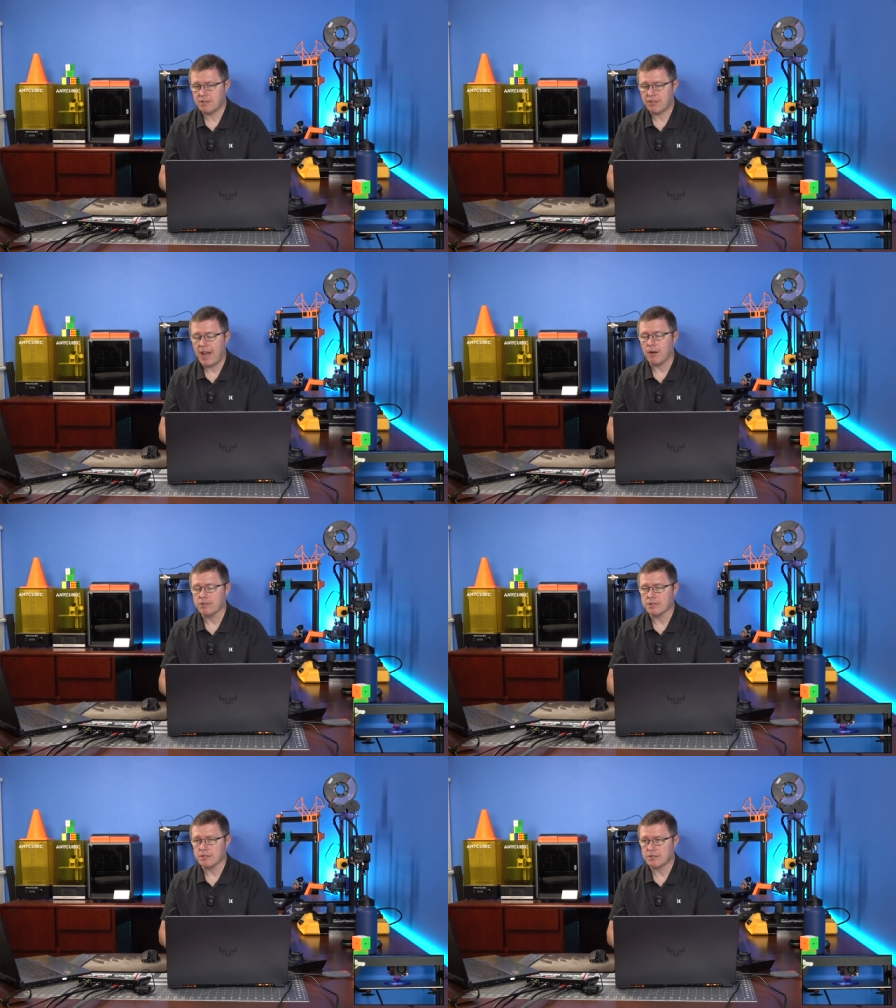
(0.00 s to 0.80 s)

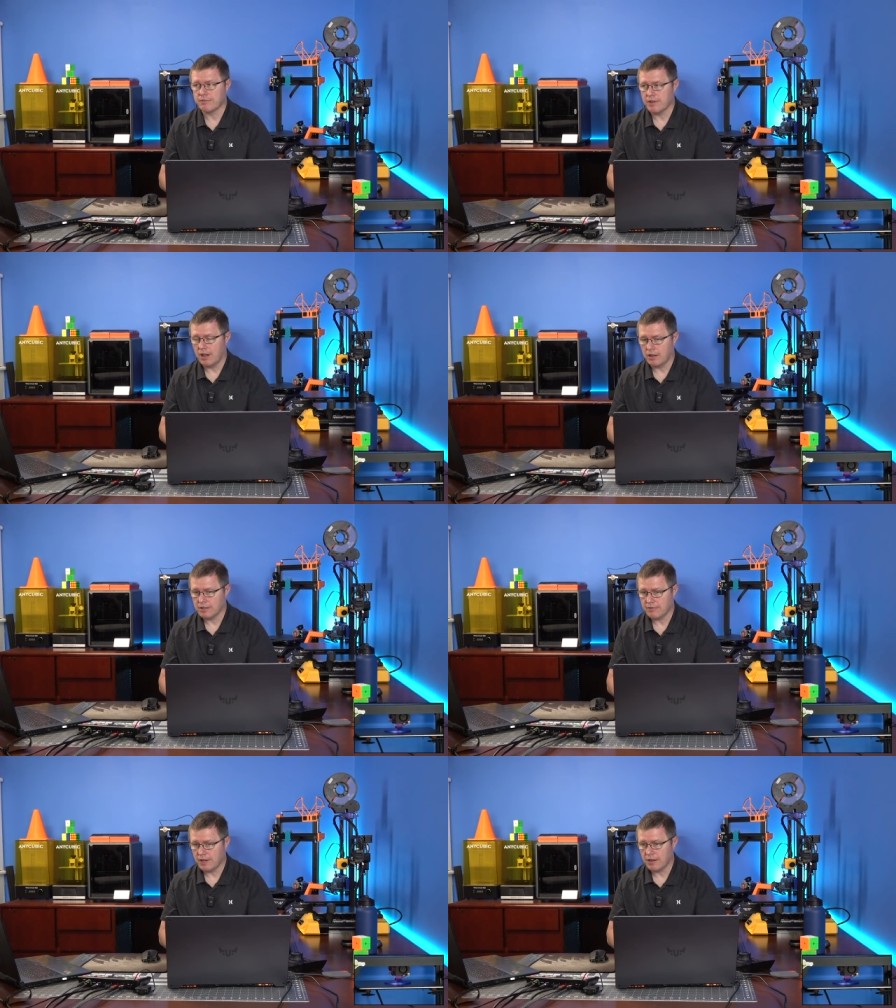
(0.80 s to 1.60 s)
thousands of dollars,
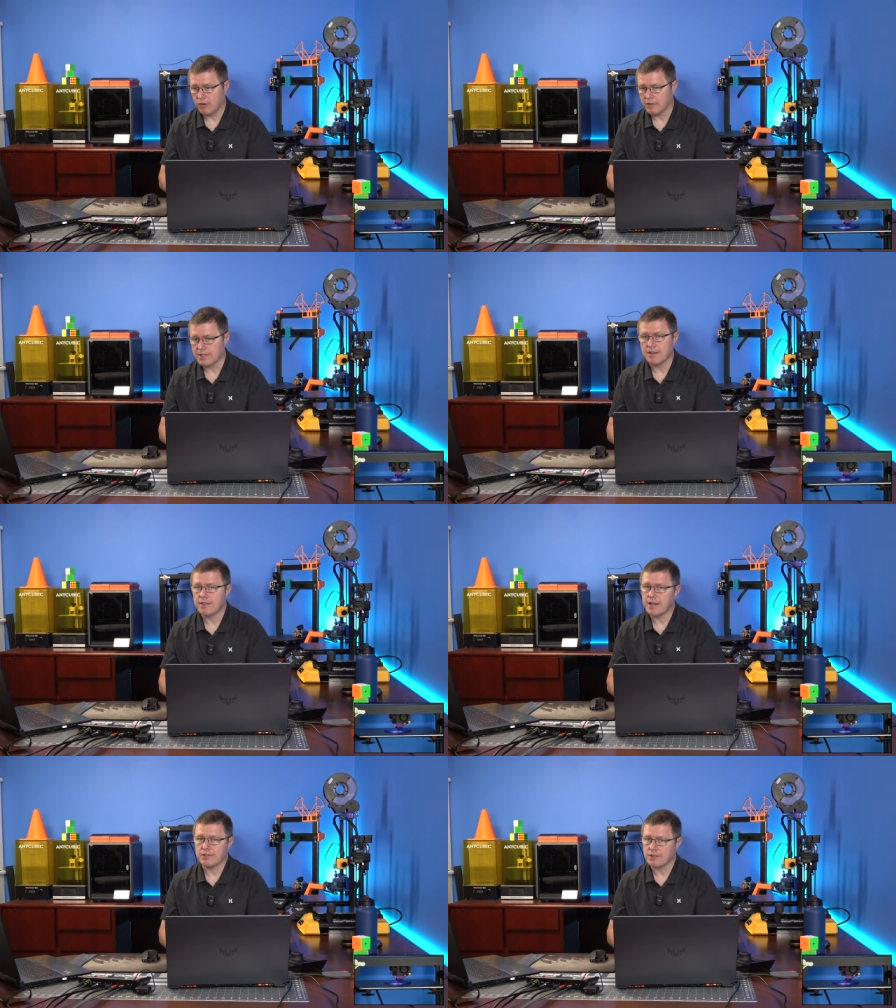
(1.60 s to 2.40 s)
if not over
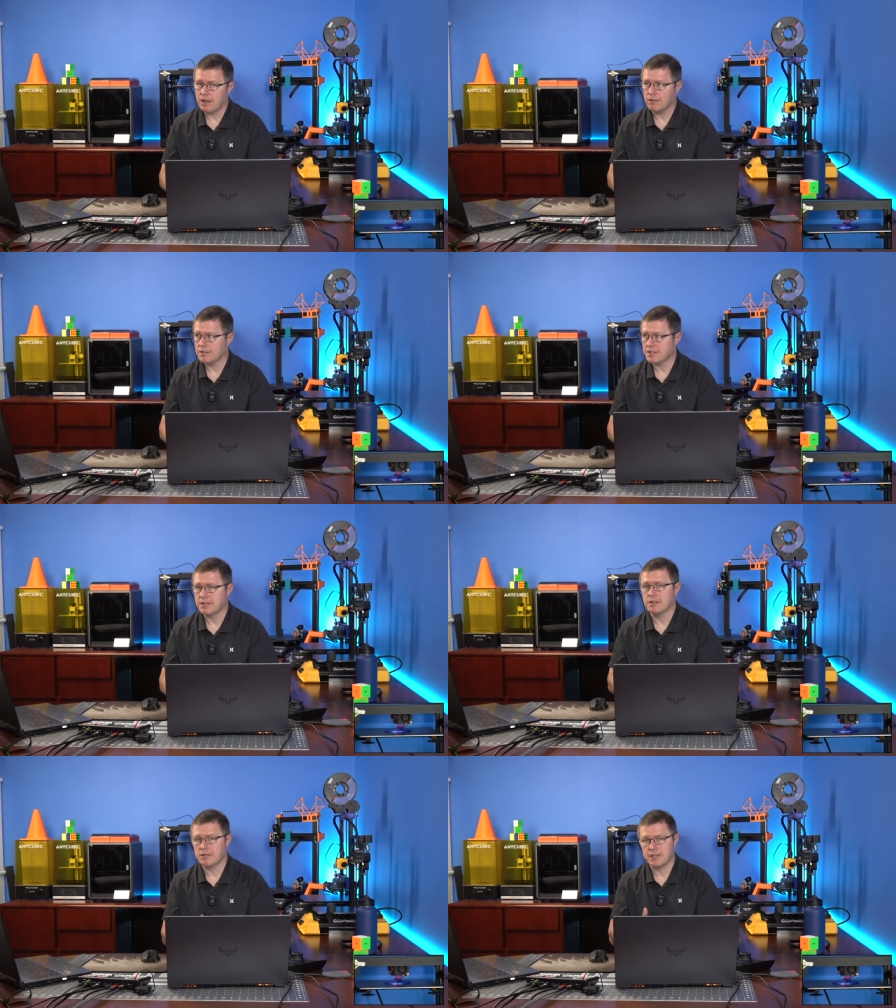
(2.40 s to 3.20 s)
$10,000 to
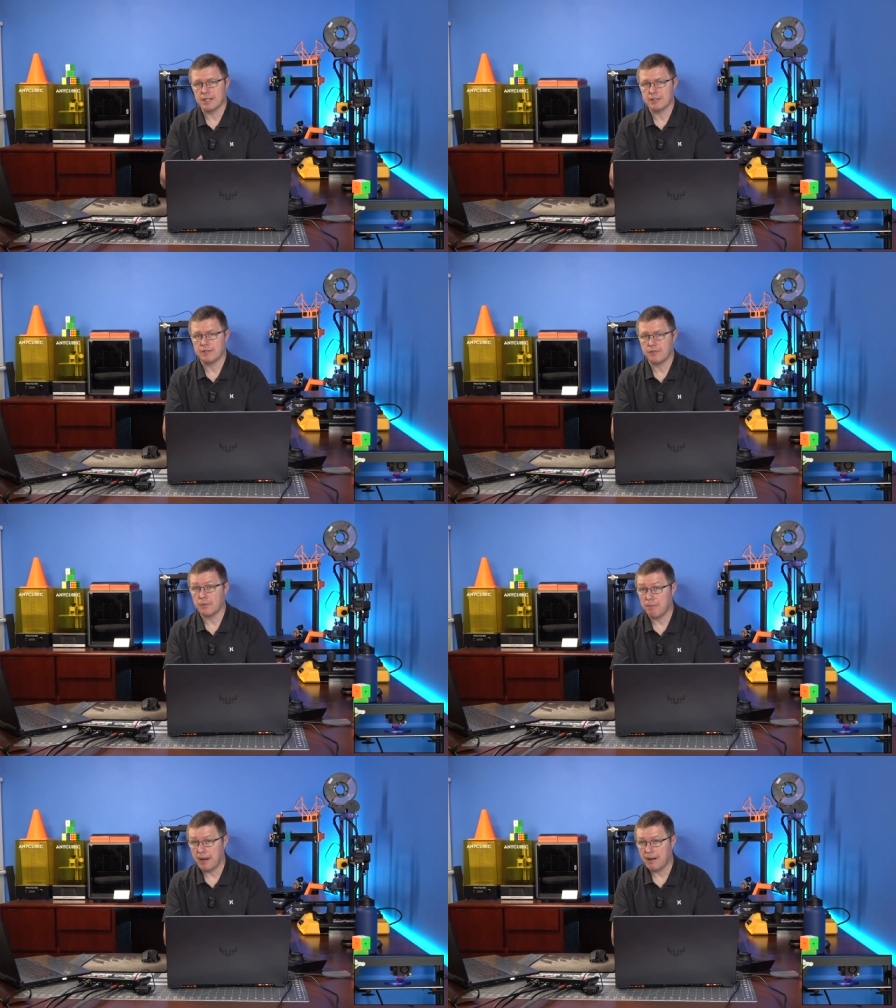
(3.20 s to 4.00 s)
send those things in for
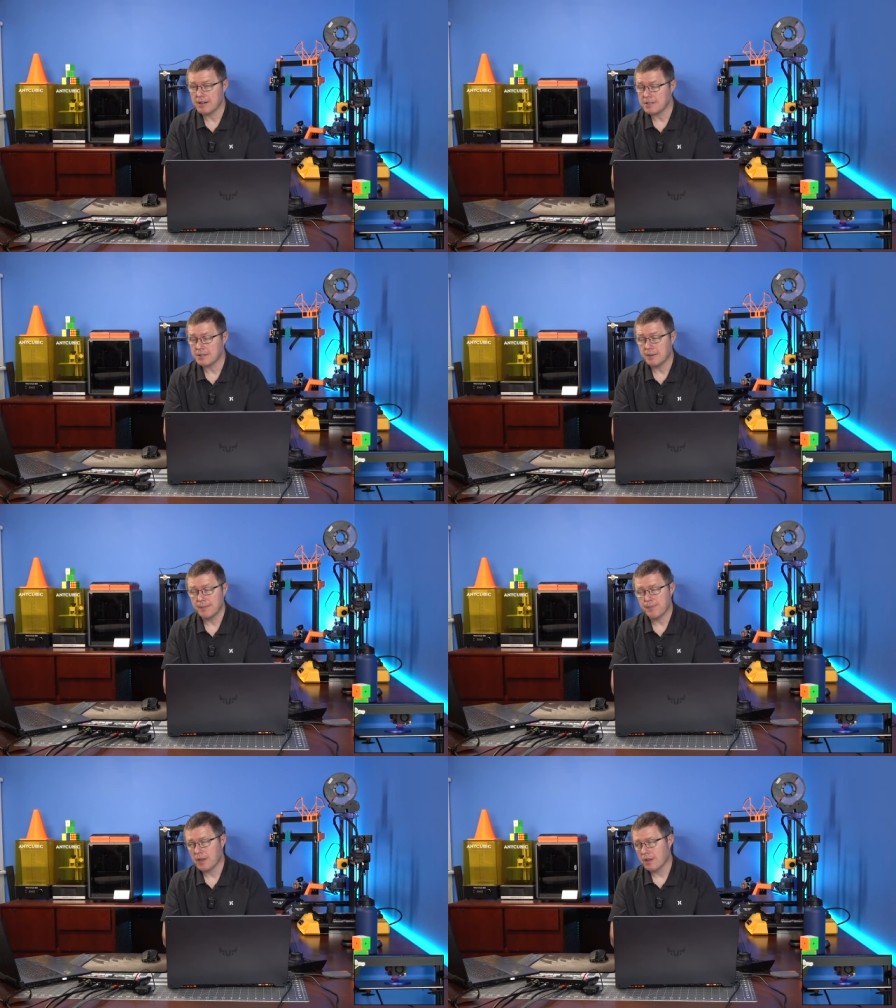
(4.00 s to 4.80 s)
repairs
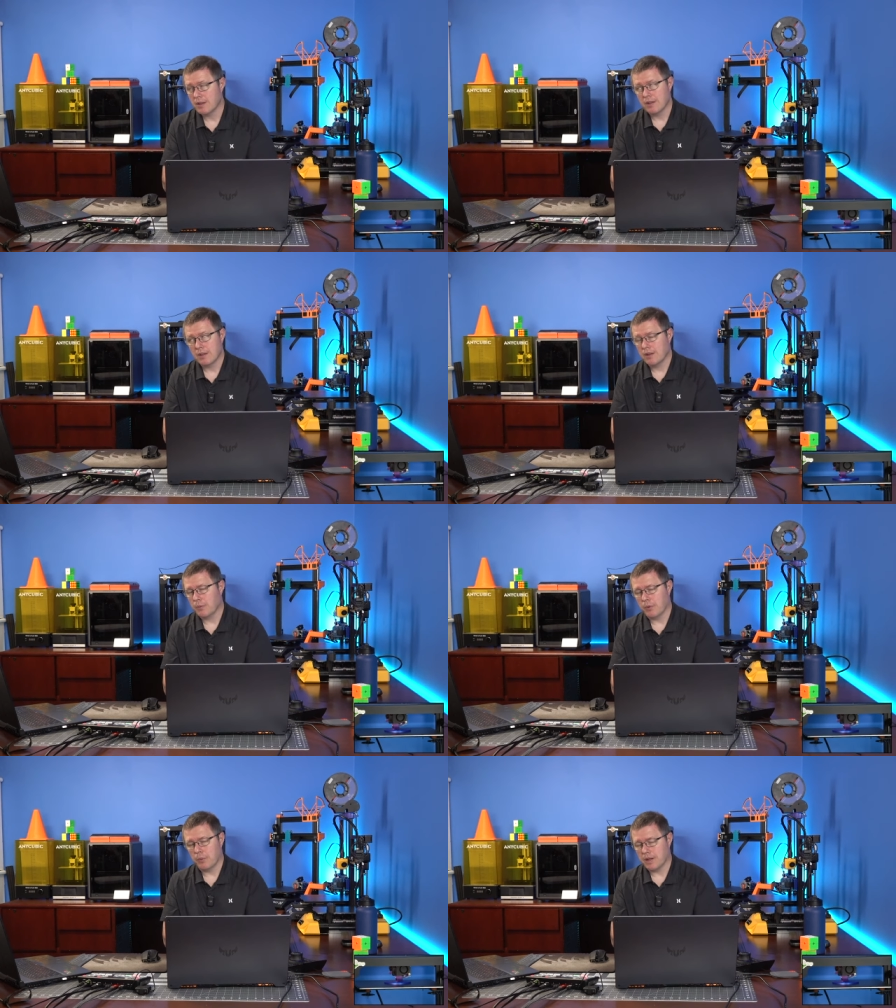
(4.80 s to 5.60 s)

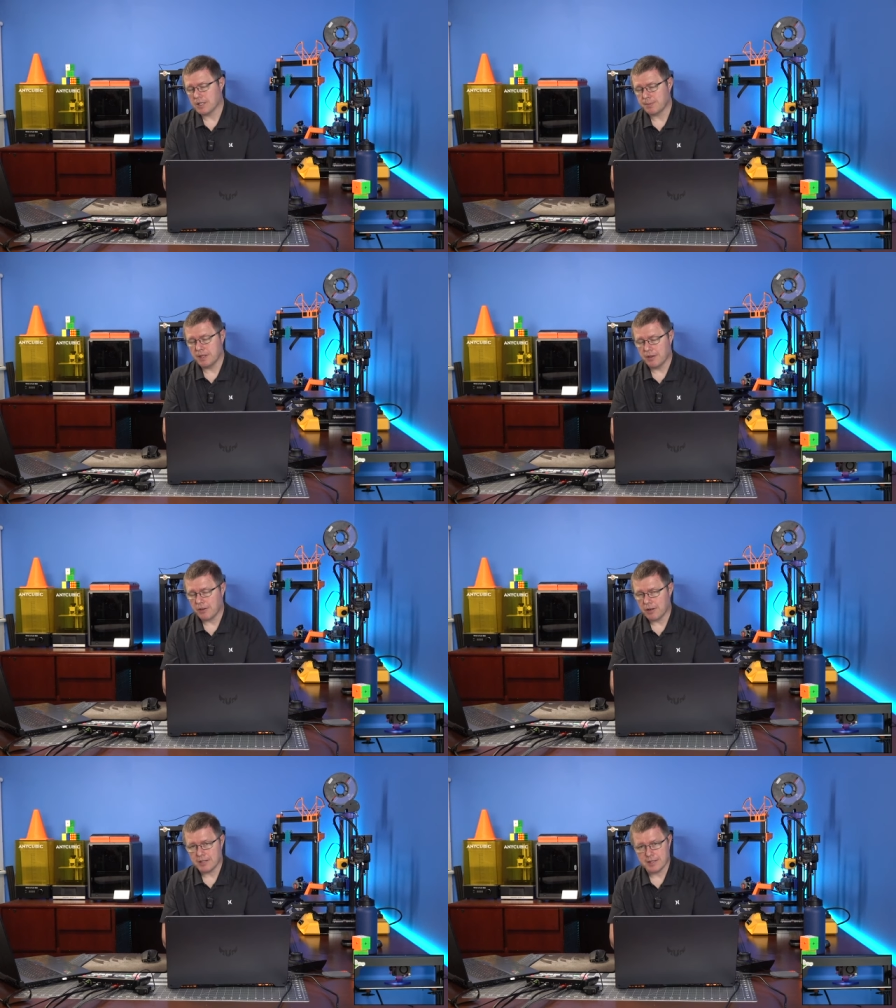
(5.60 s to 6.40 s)
when we could spend
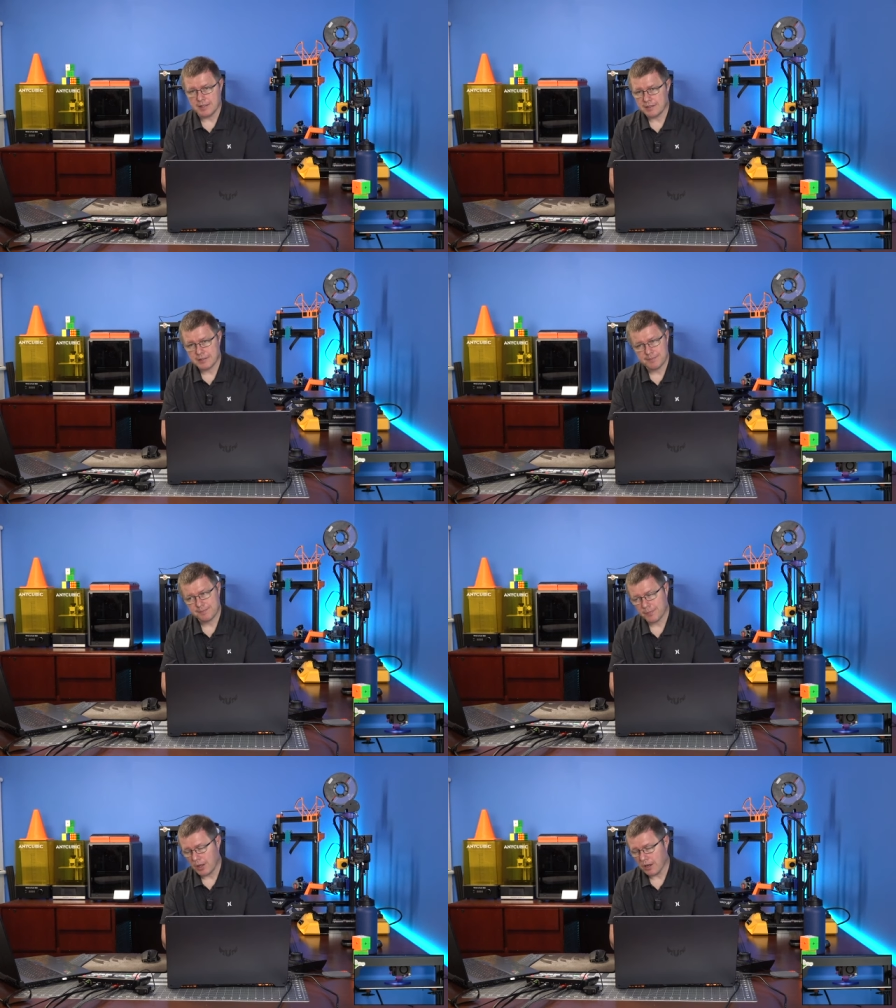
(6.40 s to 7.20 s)
30 cents
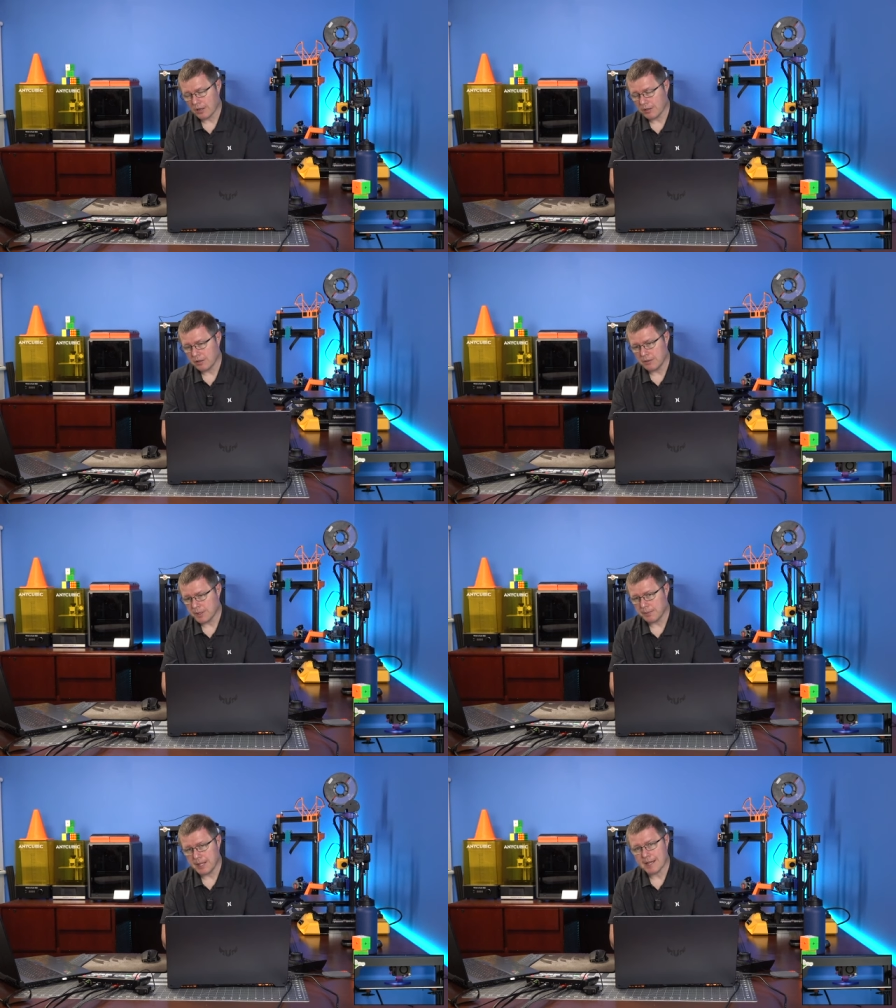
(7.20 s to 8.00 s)
on a little bit
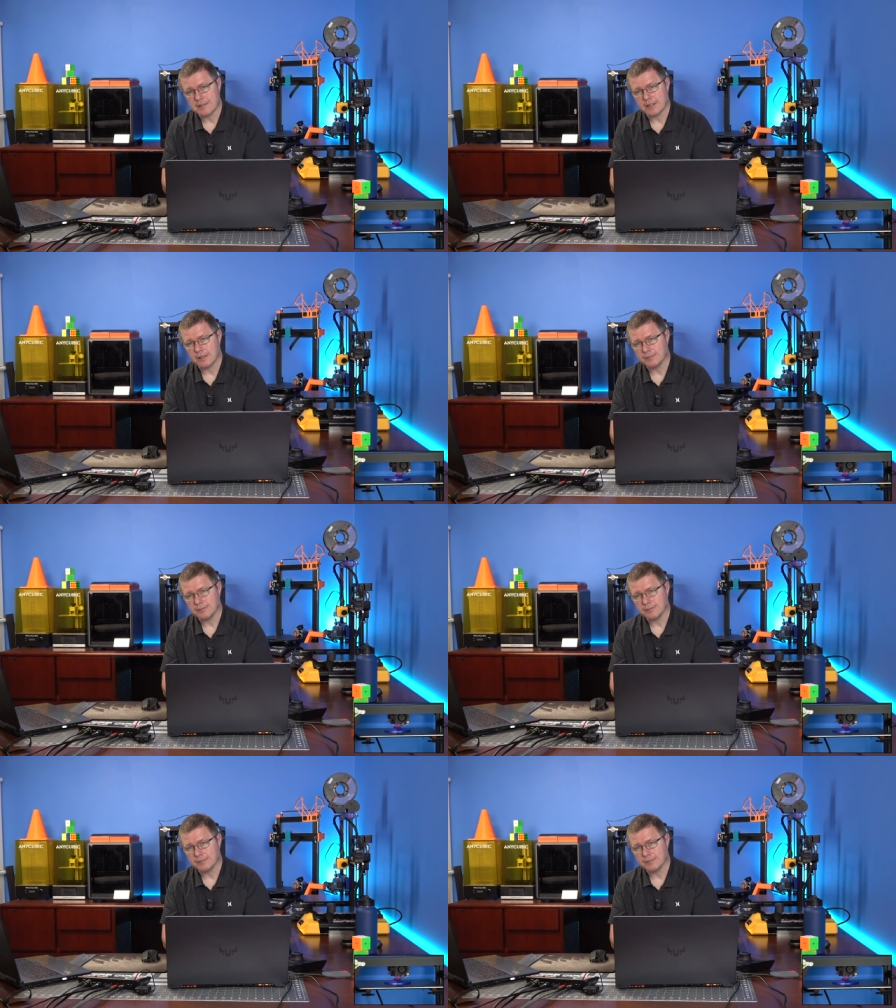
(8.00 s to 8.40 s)
of plastic.